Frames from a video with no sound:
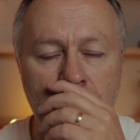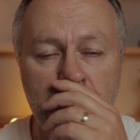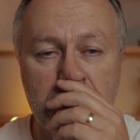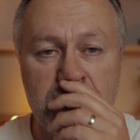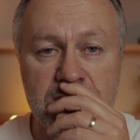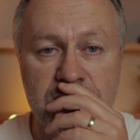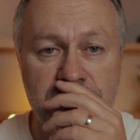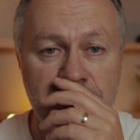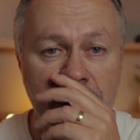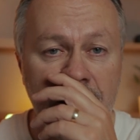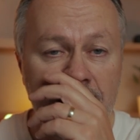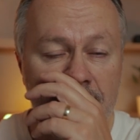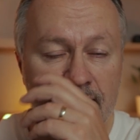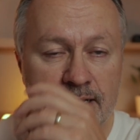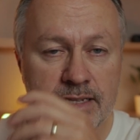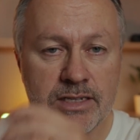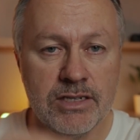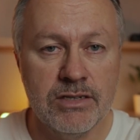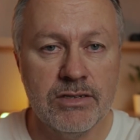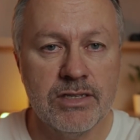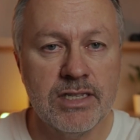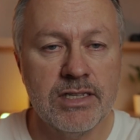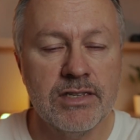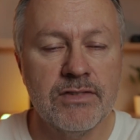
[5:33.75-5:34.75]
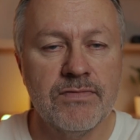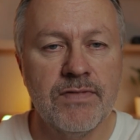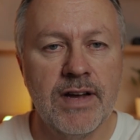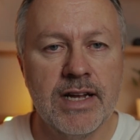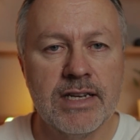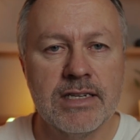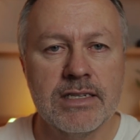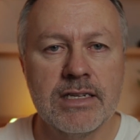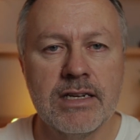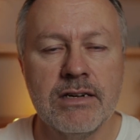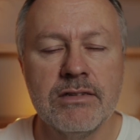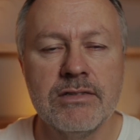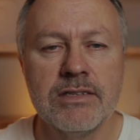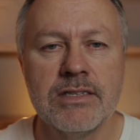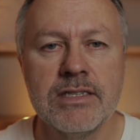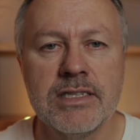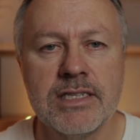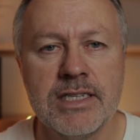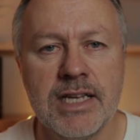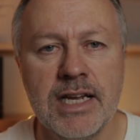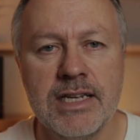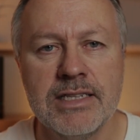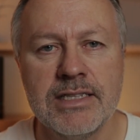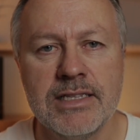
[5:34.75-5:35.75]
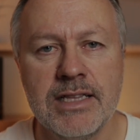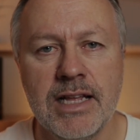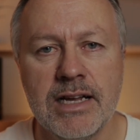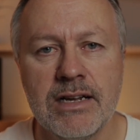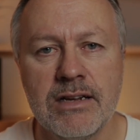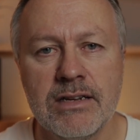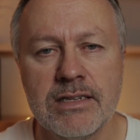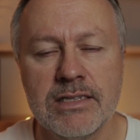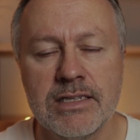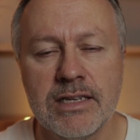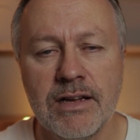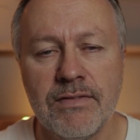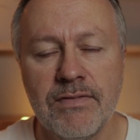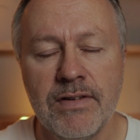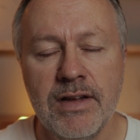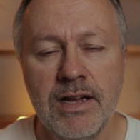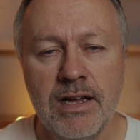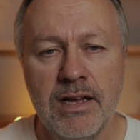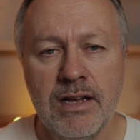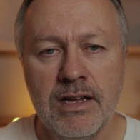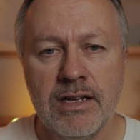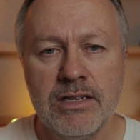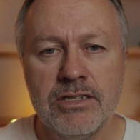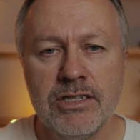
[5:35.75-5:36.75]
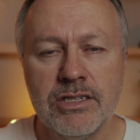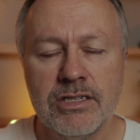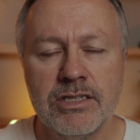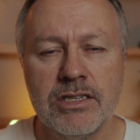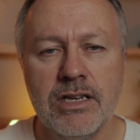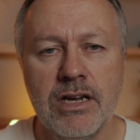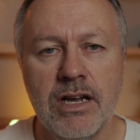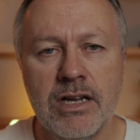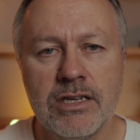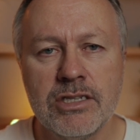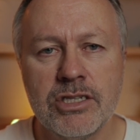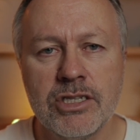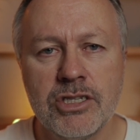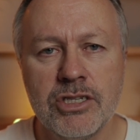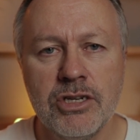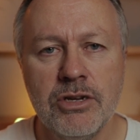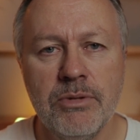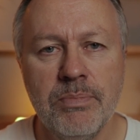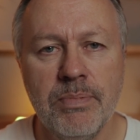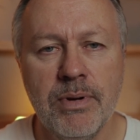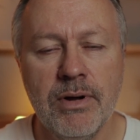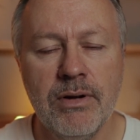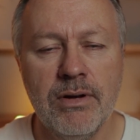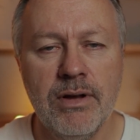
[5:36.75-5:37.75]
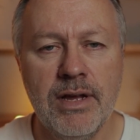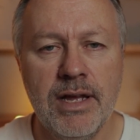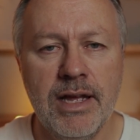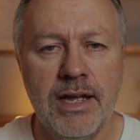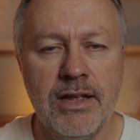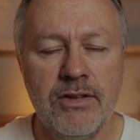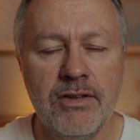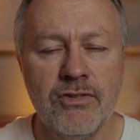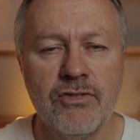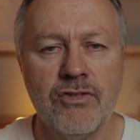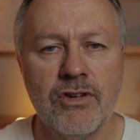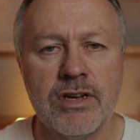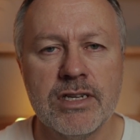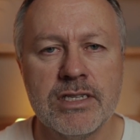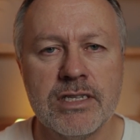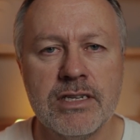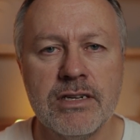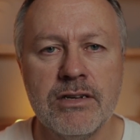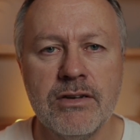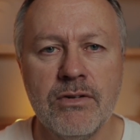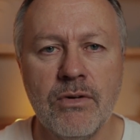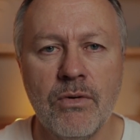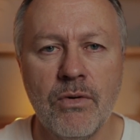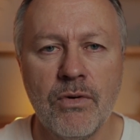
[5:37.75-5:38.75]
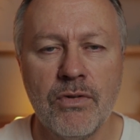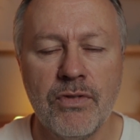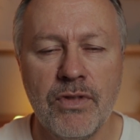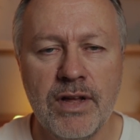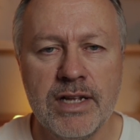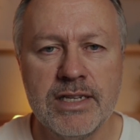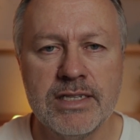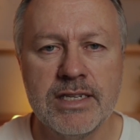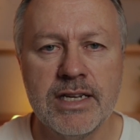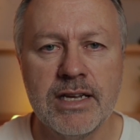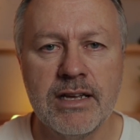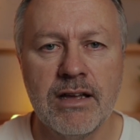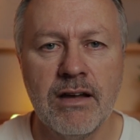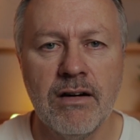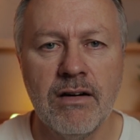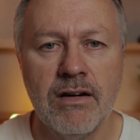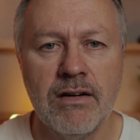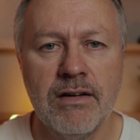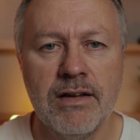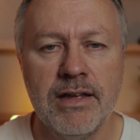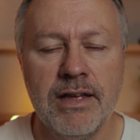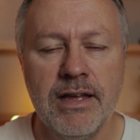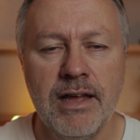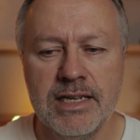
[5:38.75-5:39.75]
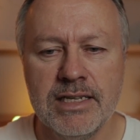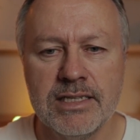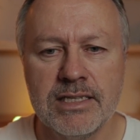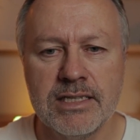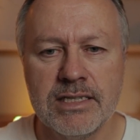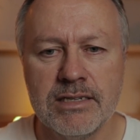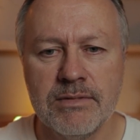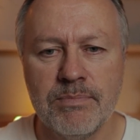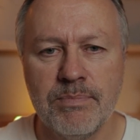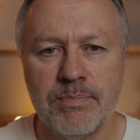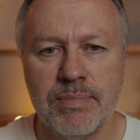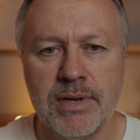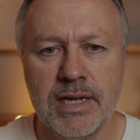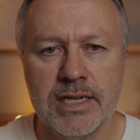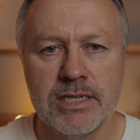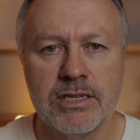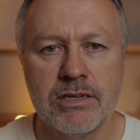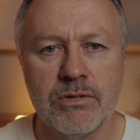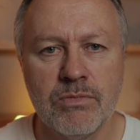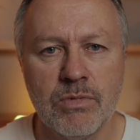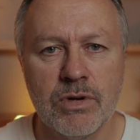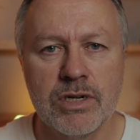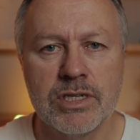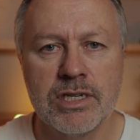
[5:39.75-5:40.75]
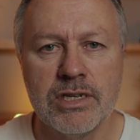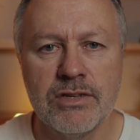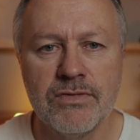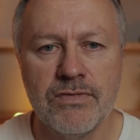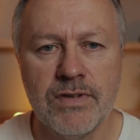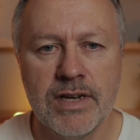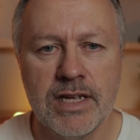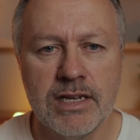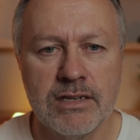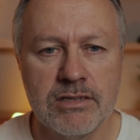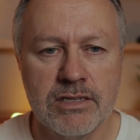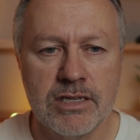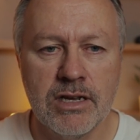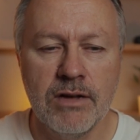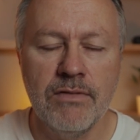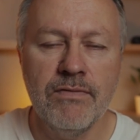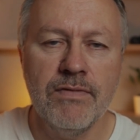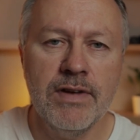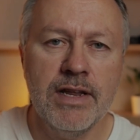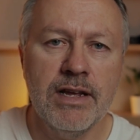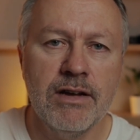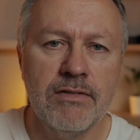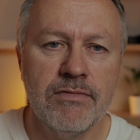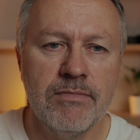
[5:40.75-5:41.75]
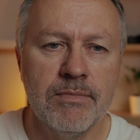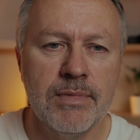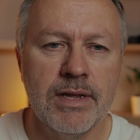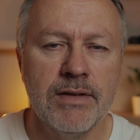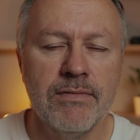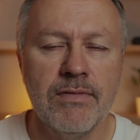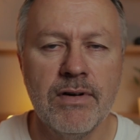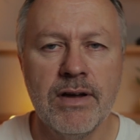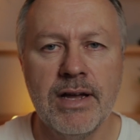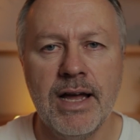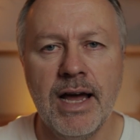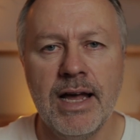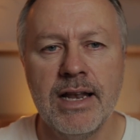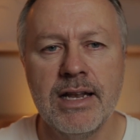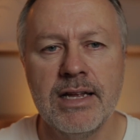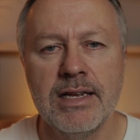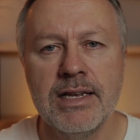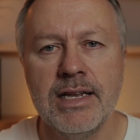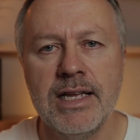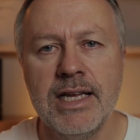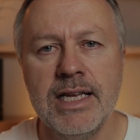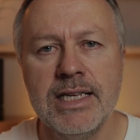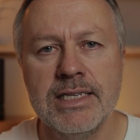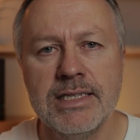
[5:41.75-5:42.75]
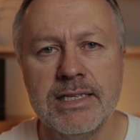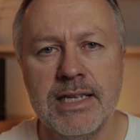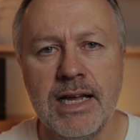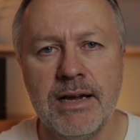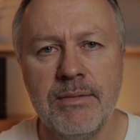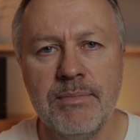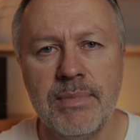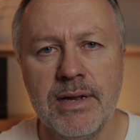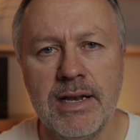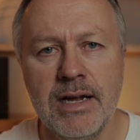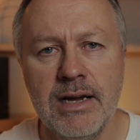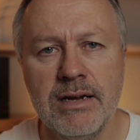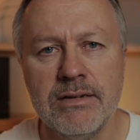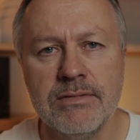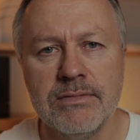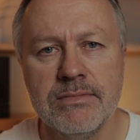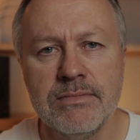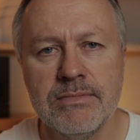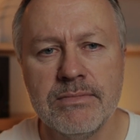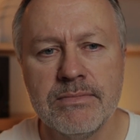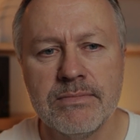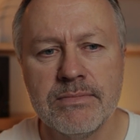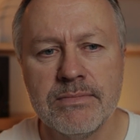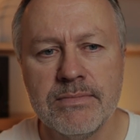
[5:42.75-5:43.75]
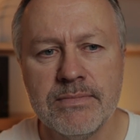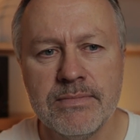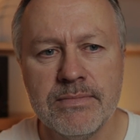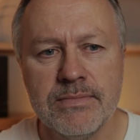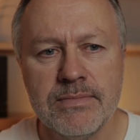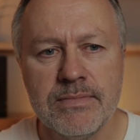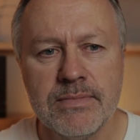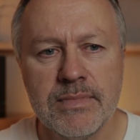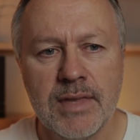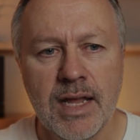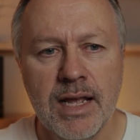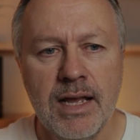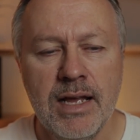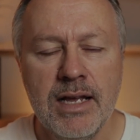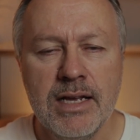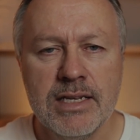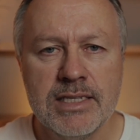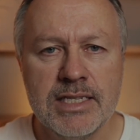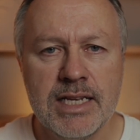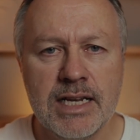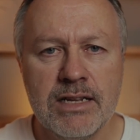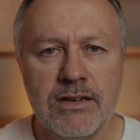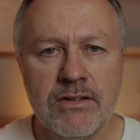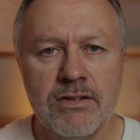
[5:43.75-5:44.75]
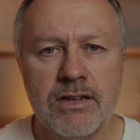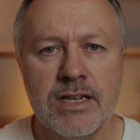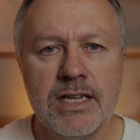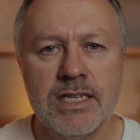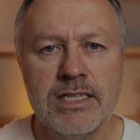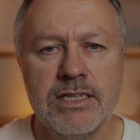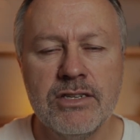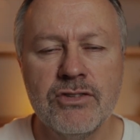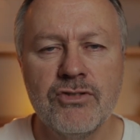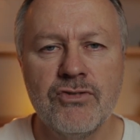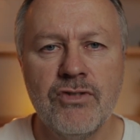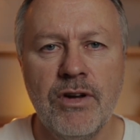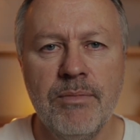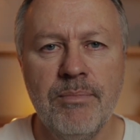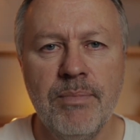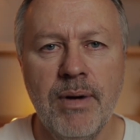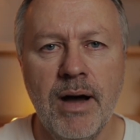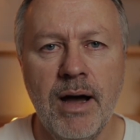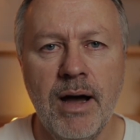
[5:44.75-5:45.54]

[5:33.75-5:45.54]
from his van and uses his van to go to the sets and that kind of stuff. Just a super interesting, authentic guy. It's a pleasure to watch those videos. So video from Levi Allen is down below. Second on the list is Trent